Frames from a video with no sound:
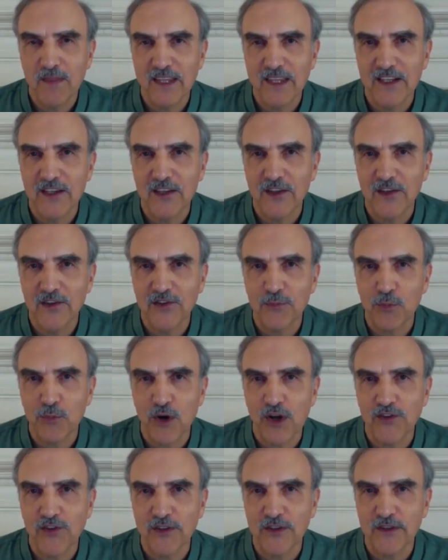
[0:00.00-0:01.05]
is
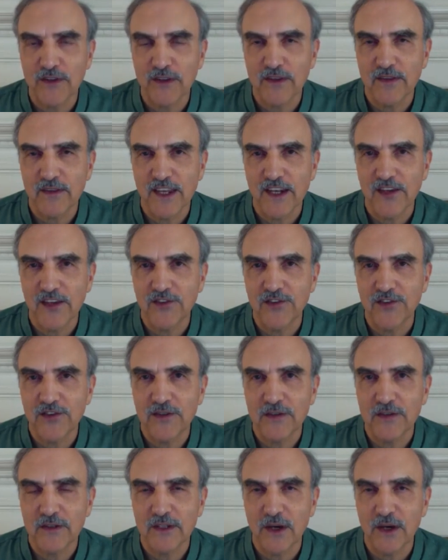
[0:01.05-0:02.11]
present that is,
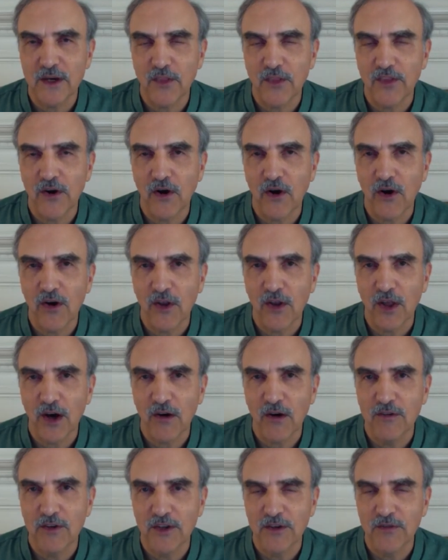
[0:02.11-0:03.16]
that our
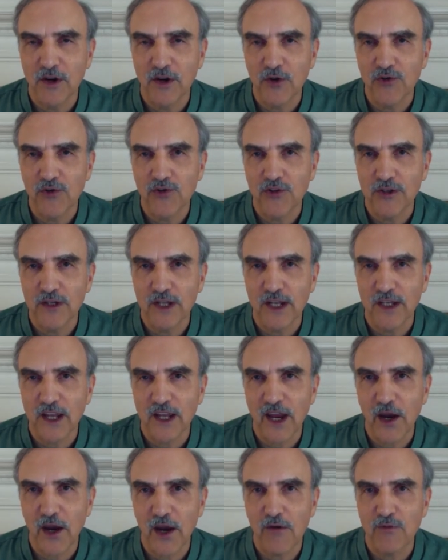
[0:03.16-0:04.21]
love and devotion and
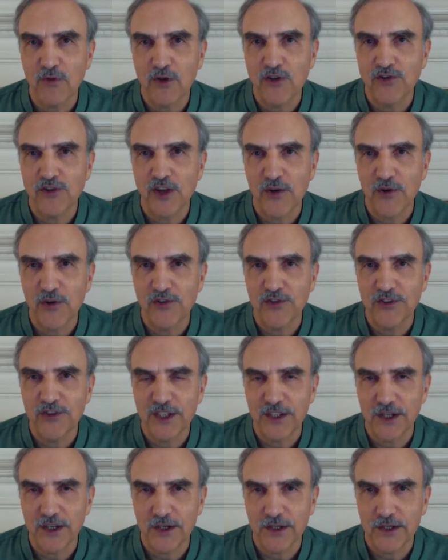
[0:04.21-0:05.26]
care for each other is
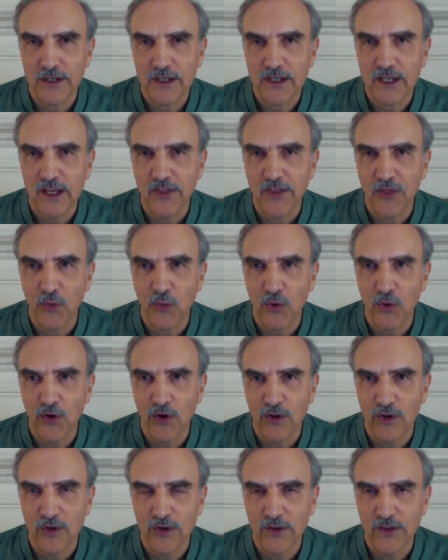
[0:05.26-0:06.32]
needed in the
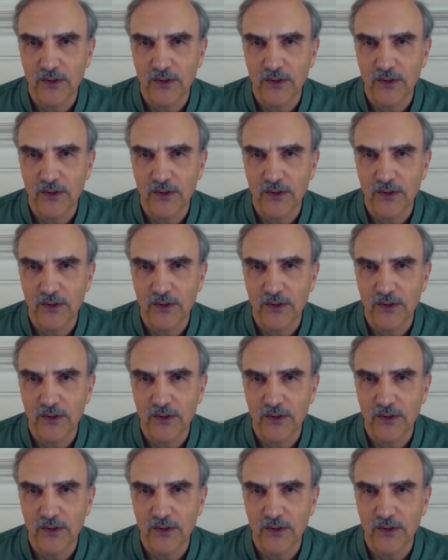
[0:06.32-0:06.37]
world.